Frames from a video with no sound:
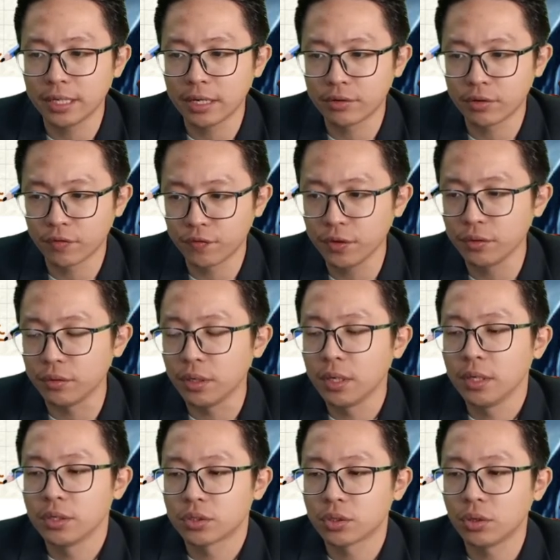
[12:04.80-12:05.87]
electric field.
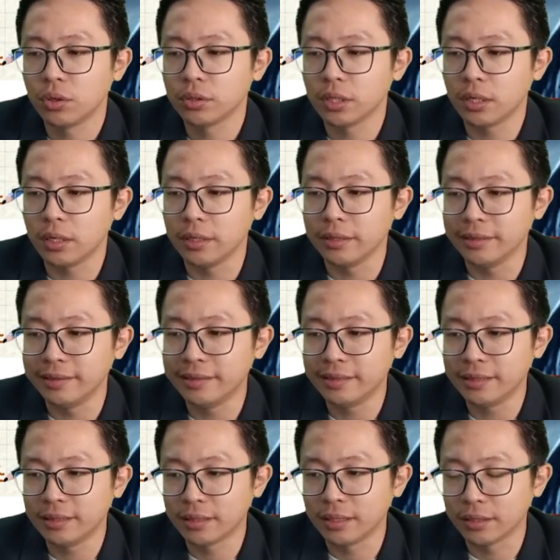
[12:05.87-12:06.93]
So the
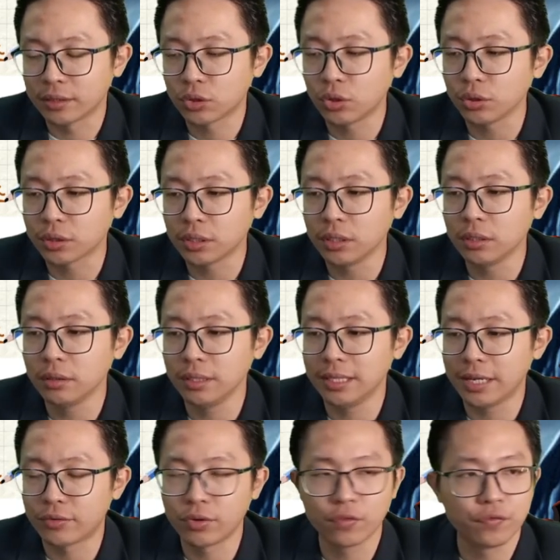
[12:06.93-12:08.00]
total
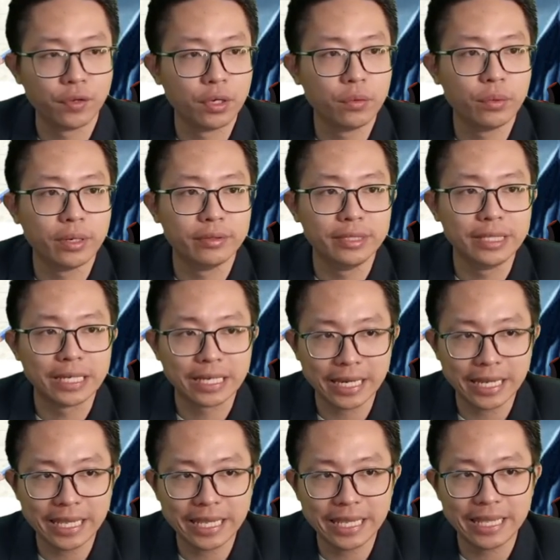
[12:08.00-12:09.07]
electric field will
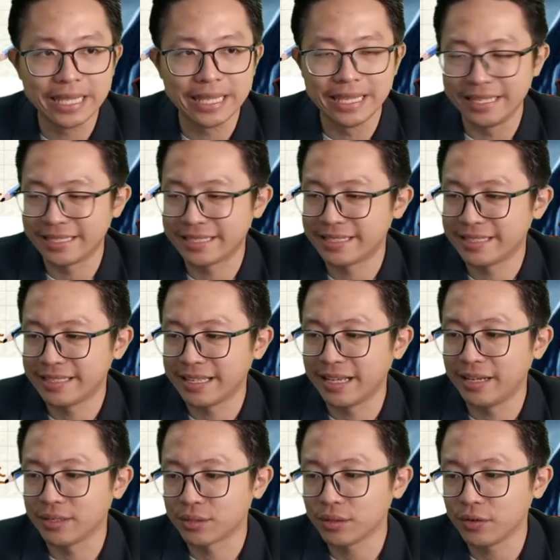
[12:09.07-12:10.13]
decrease.
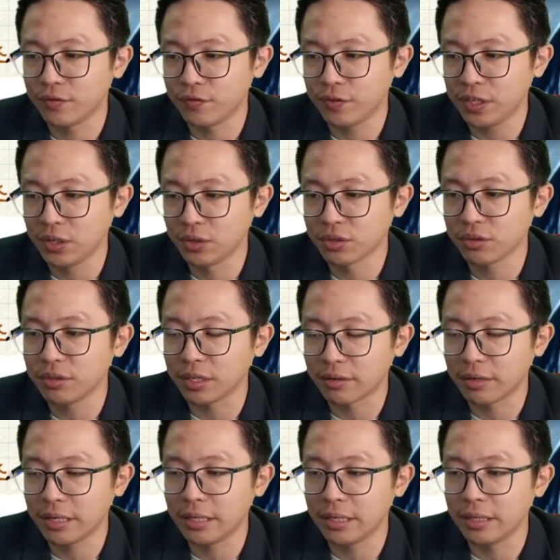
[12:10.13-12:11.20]
So the V also
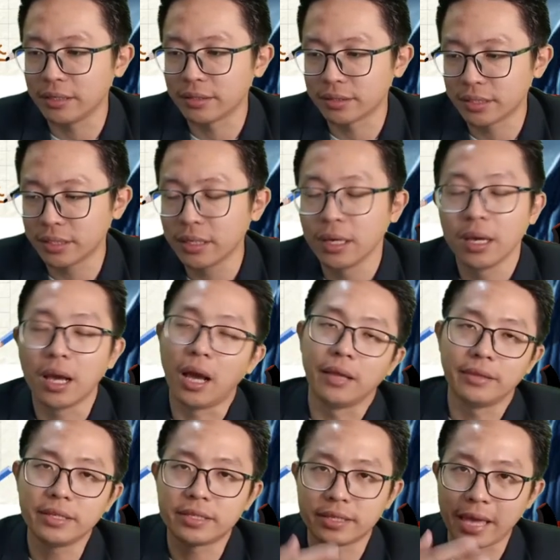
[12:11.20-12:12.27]
decrease. You see,
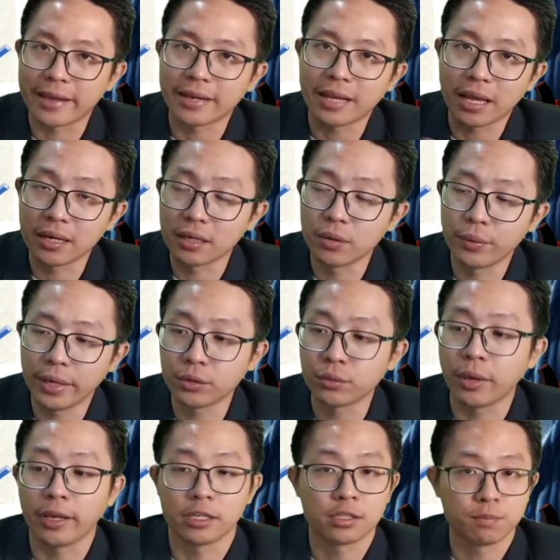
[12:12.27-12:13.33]
this is another way to
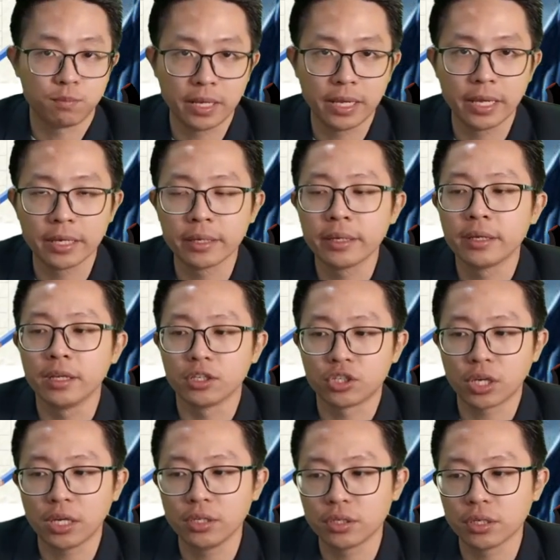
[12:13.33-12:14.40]
explain the
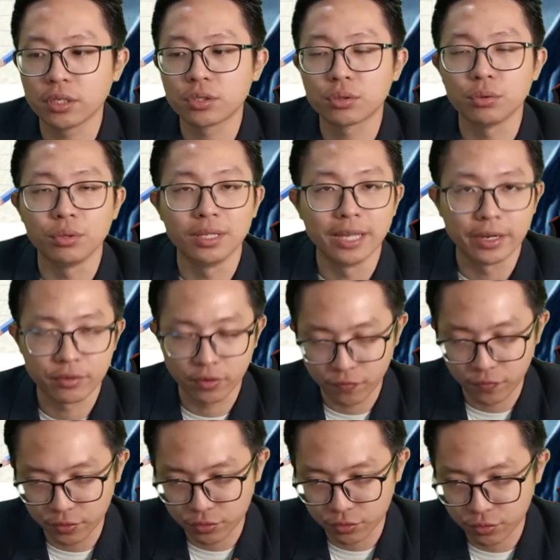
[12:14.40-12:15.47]
changes to electric
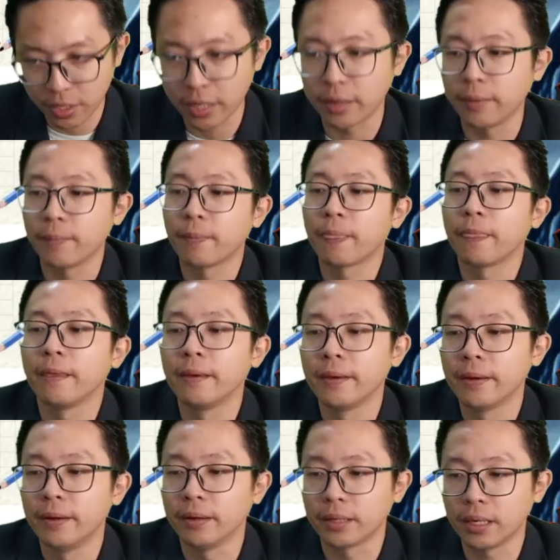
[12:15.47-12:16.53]
field strength.
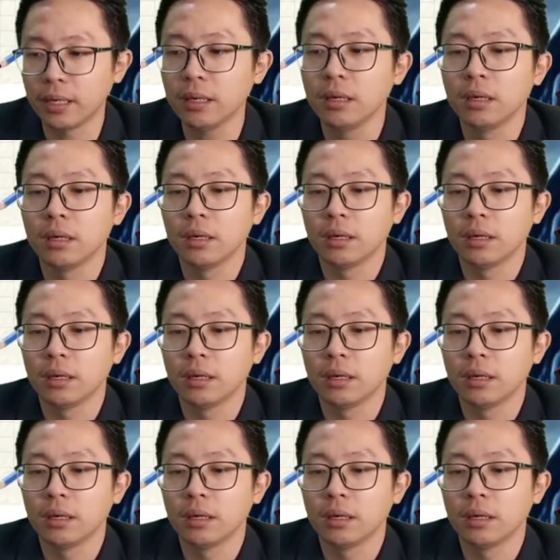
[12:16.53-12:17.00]
Okay,